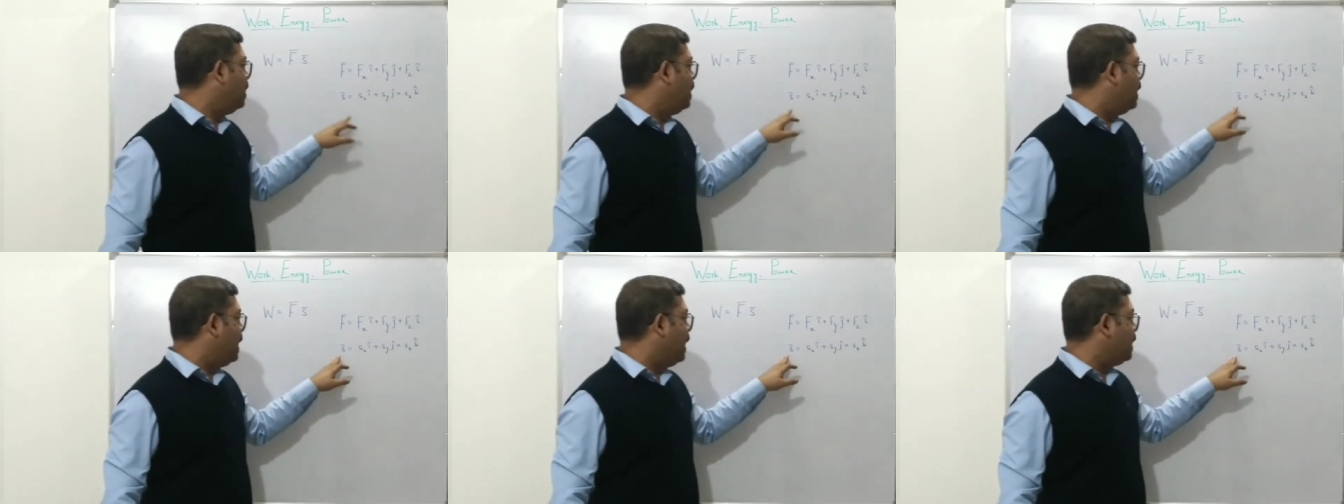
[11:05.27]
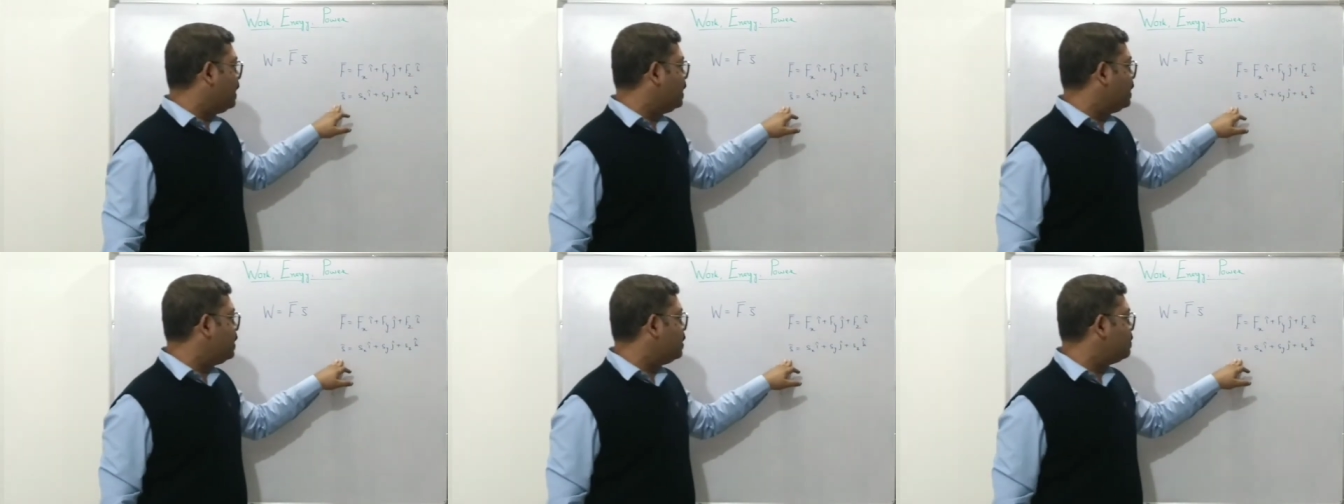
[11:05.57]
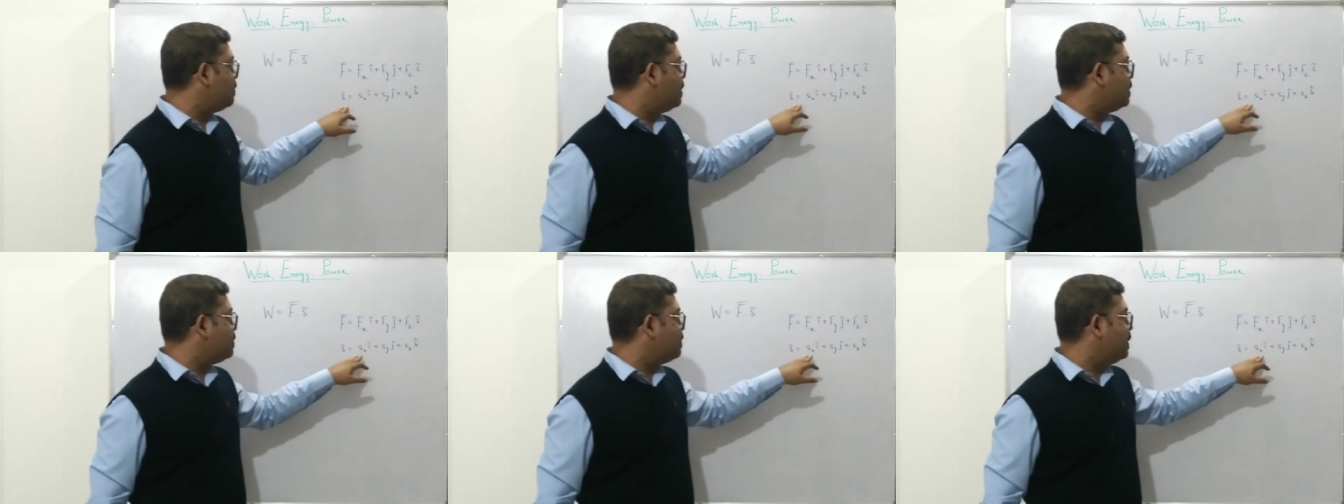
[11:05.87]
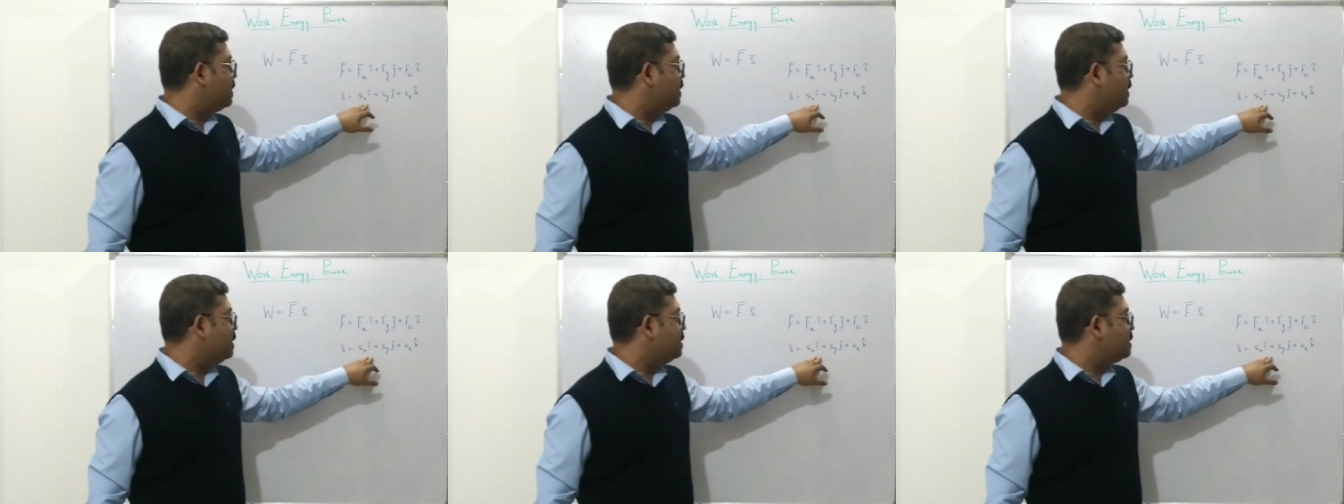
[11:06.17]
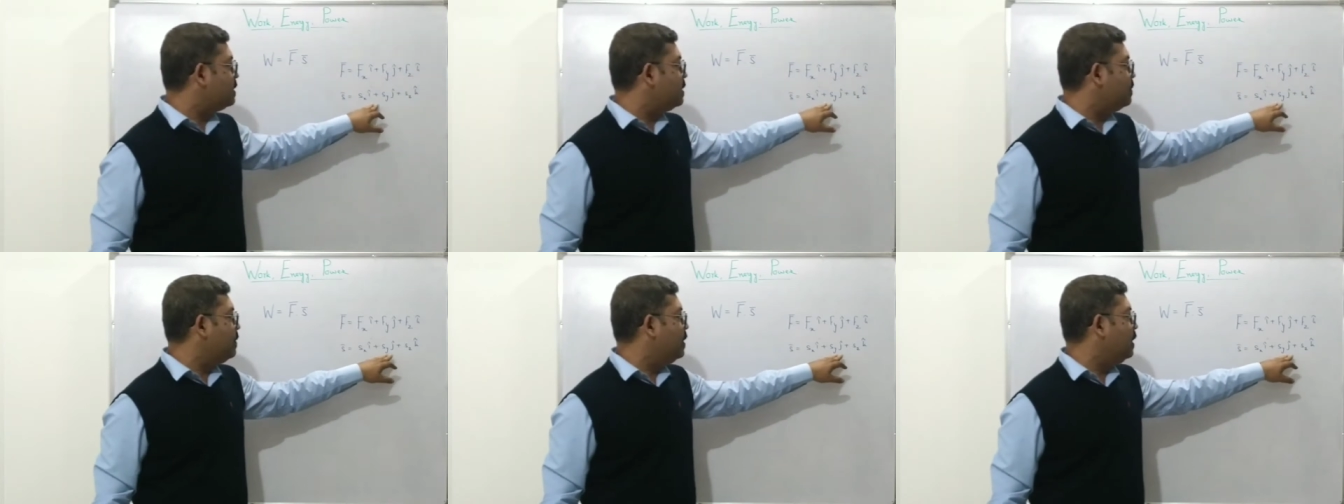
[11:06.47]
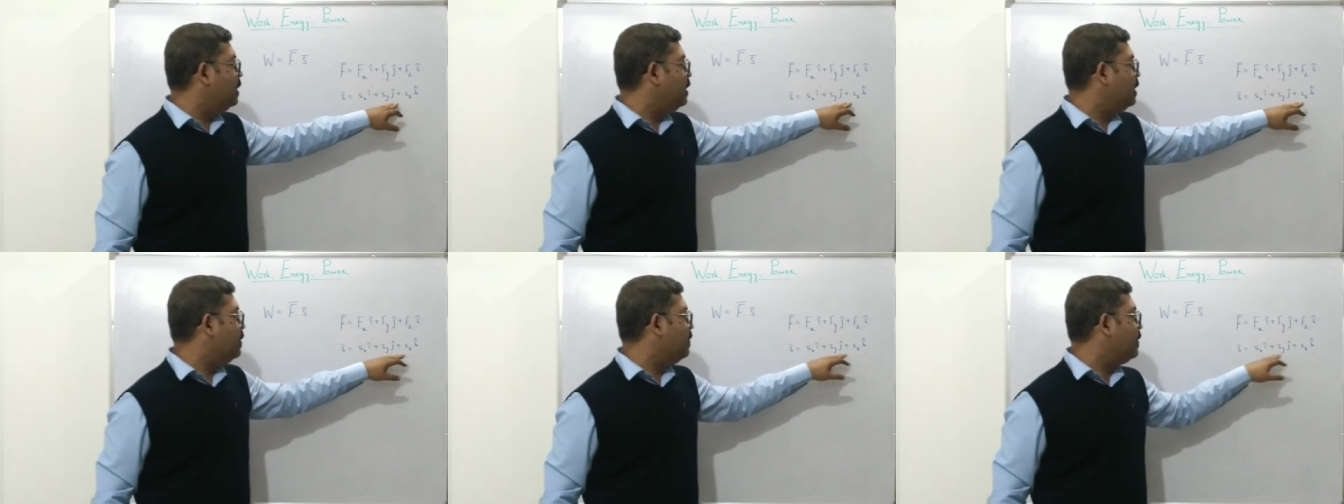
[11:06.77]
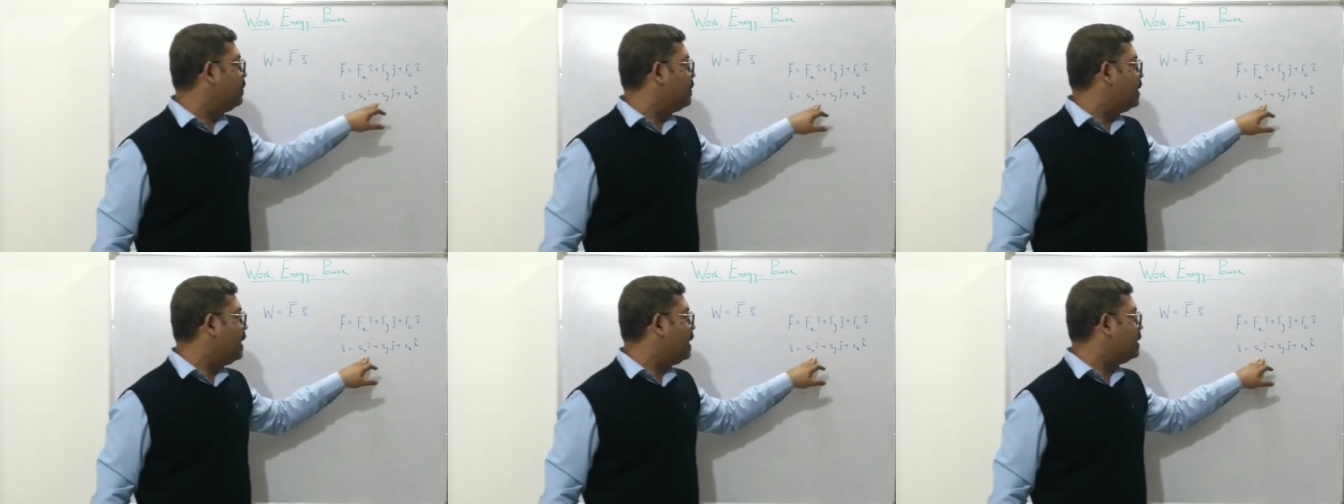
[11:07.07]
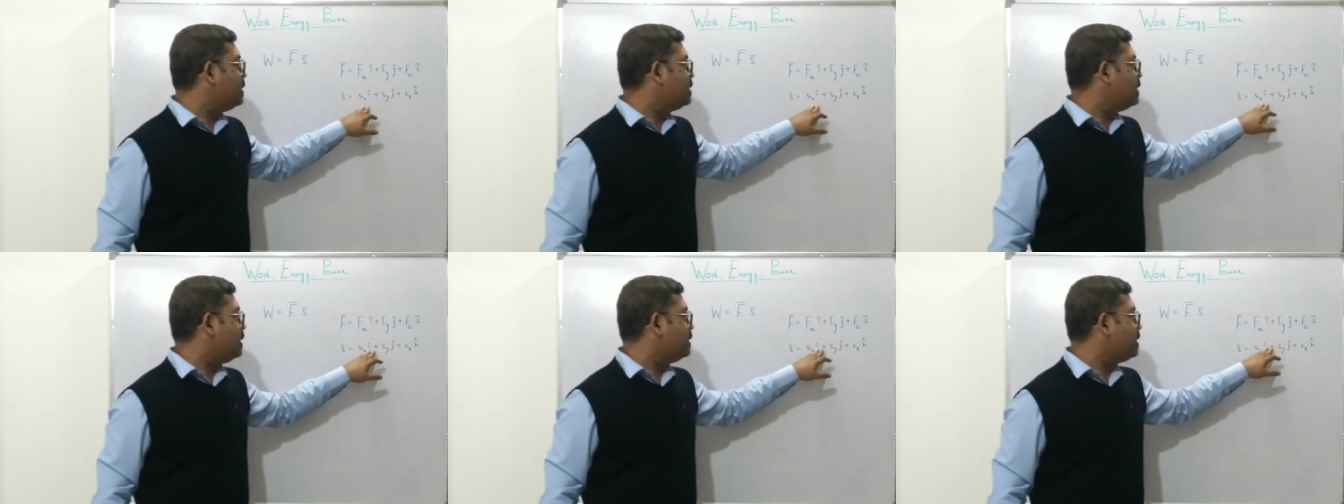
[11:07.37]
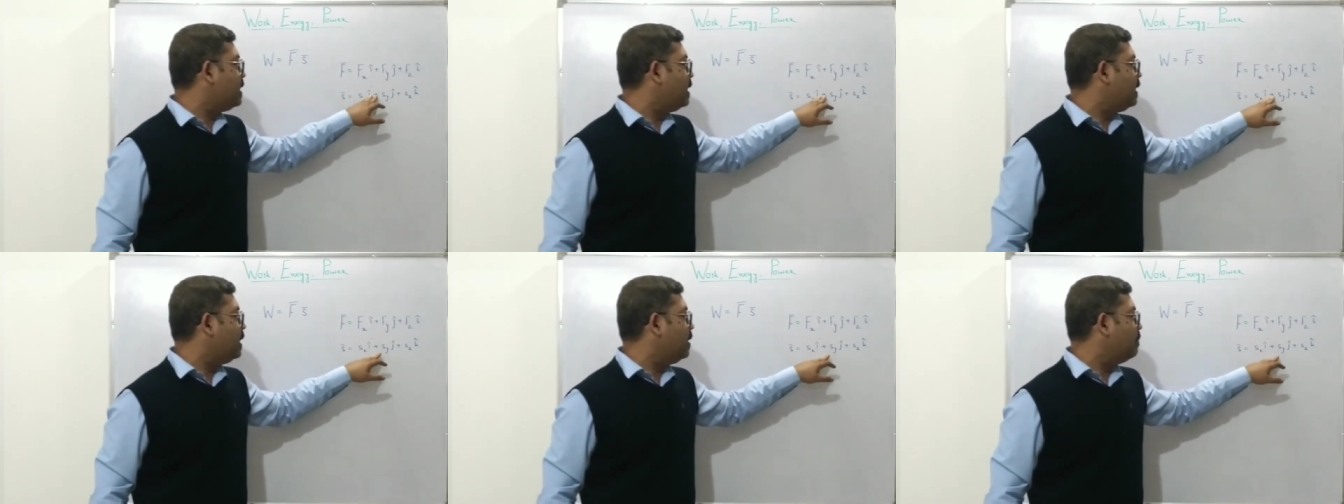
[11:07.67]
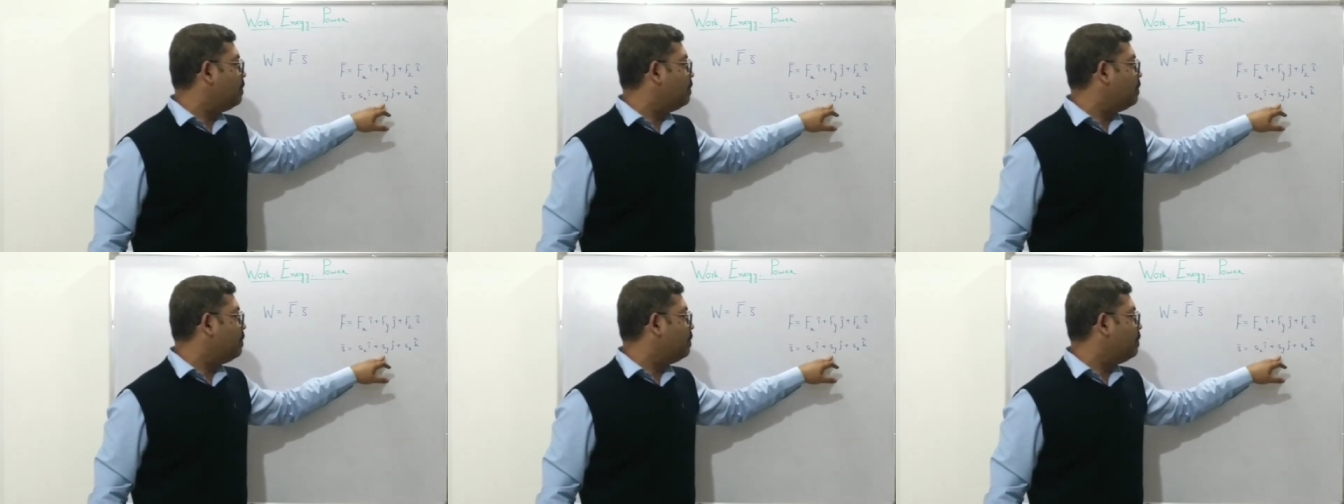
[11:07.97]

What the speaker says: and the displacement is similarly given by Sx I cap